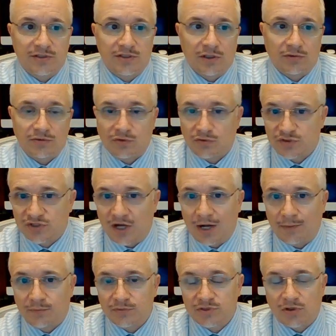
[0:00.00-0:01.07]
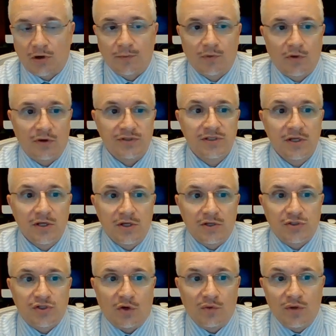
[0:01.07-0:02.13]
So, or start cost.
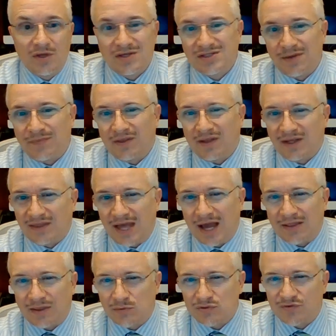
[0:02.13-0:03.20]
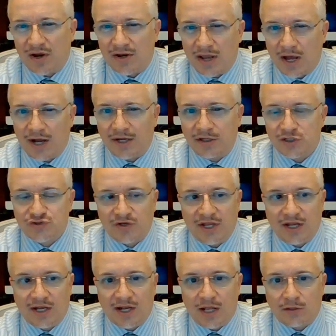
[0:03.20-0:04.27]
So something like that was around
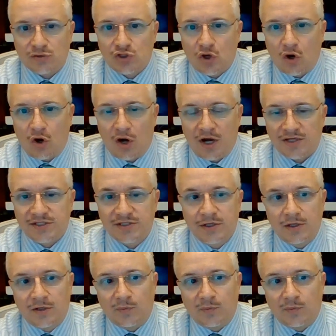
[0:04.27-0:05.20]
$980 cost,